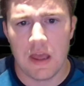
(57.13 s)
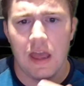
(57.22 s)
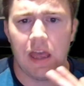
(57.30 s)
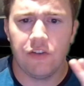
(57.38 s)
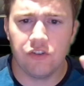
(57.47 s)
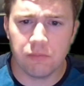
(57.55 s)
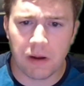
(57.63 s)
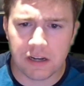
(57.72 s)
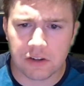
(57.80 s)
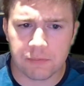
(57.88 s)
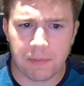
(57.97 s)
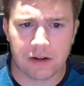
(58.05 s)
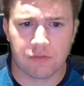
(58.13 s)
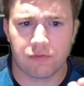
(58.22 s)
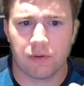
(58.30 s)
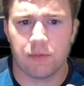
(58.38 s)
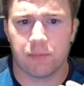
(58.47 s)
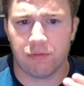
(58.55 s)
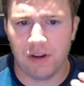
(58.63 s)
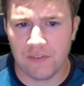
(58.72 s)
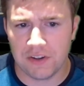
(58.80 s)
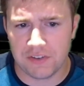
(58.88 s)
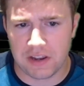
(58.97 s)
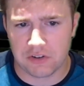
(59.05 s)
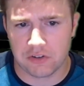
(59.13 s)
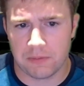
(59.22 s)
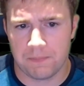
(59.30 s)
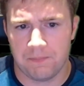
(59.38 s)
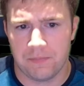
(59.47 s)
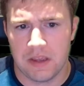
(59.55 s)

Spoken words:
As you might expect from the previous section,